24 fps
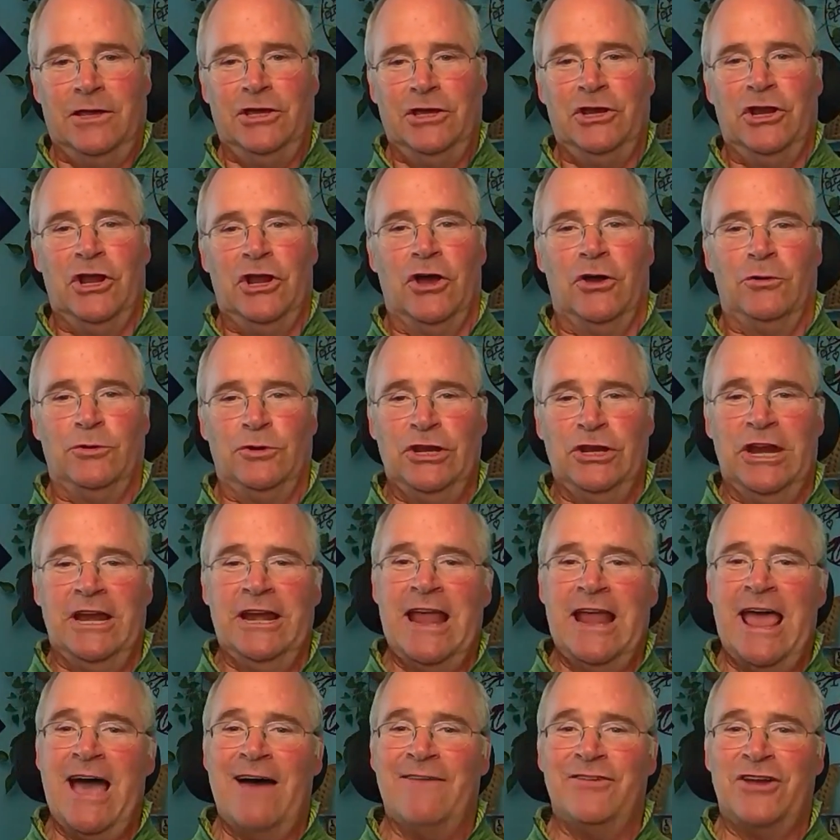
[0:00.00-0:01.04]
you
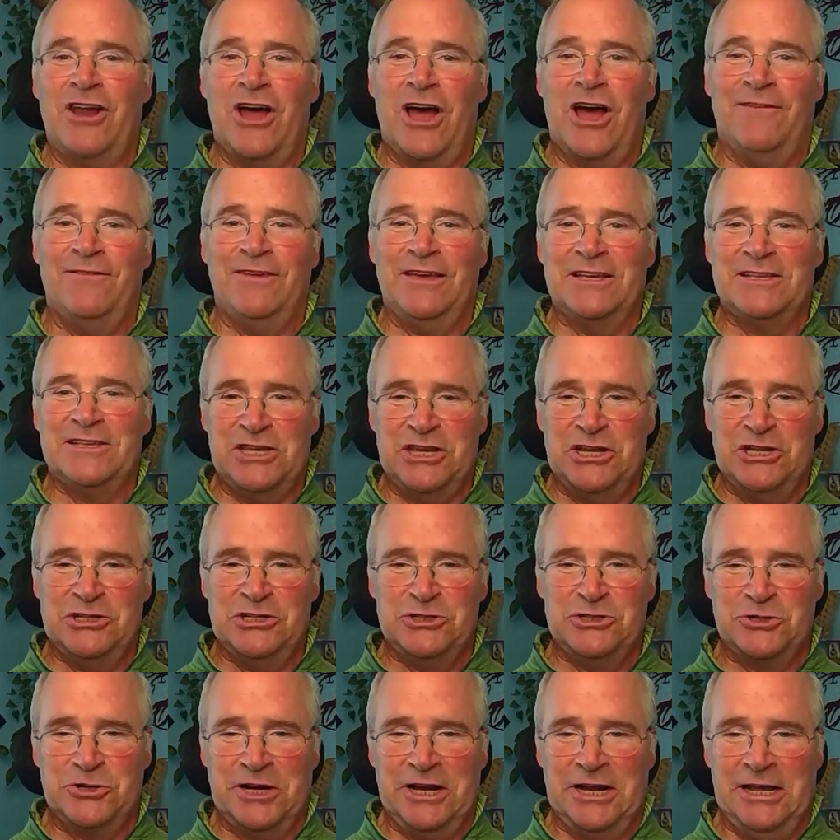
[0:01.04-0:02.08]
didn't have an obvious
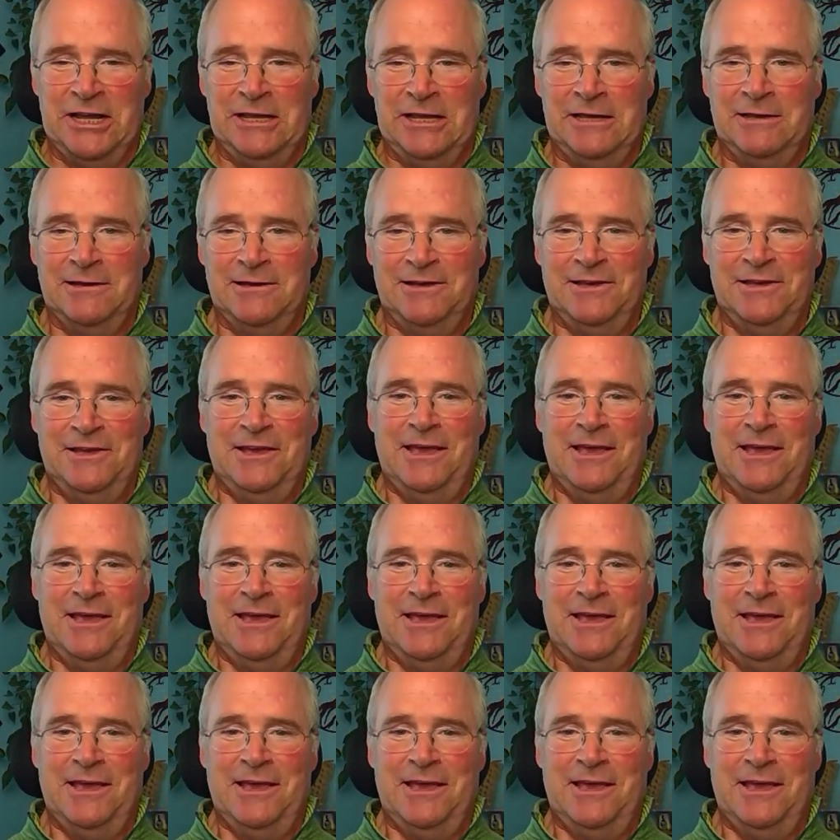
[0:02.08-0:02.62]
injury